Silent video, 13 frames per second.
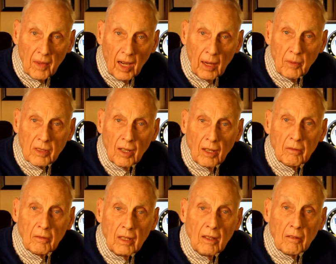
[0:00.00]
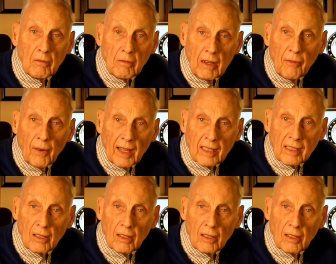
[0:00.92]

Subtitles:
I was on reflex